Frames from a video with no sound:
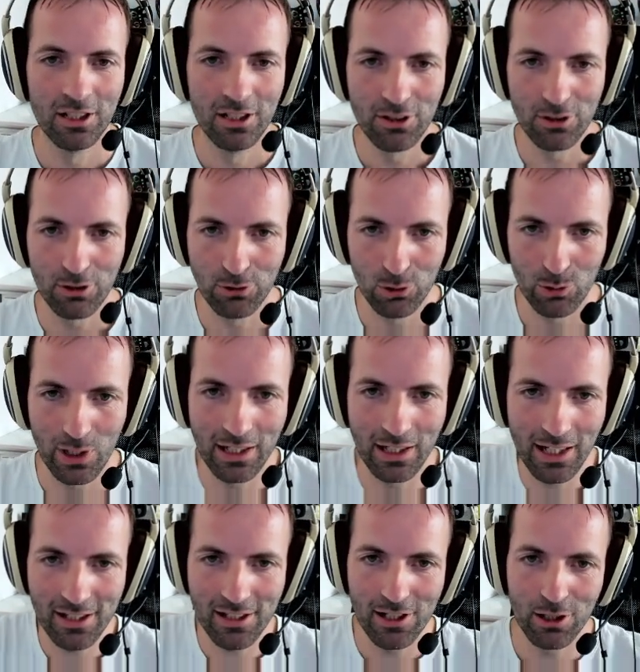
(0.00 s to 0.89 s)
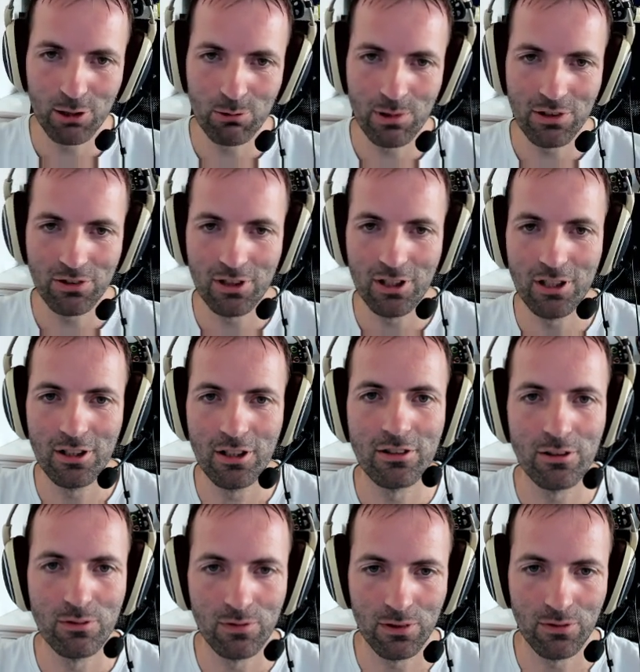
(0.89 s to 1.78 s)
So doing that here, we see the
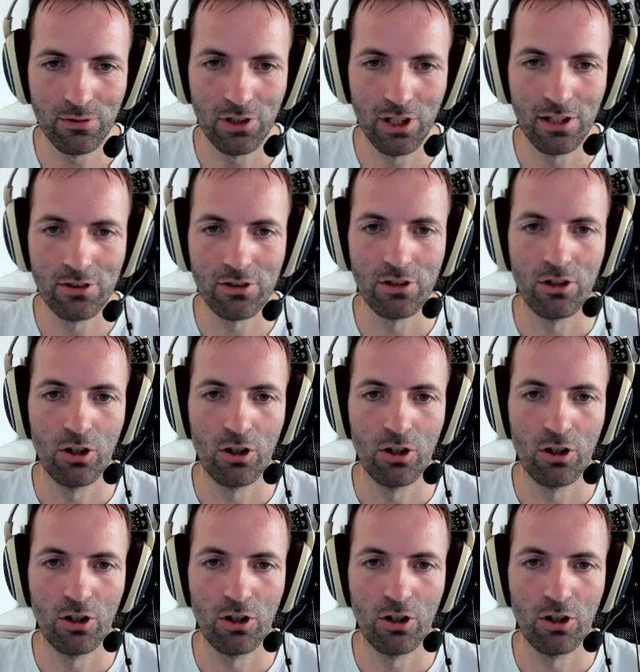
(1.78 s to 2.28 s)
T50 engine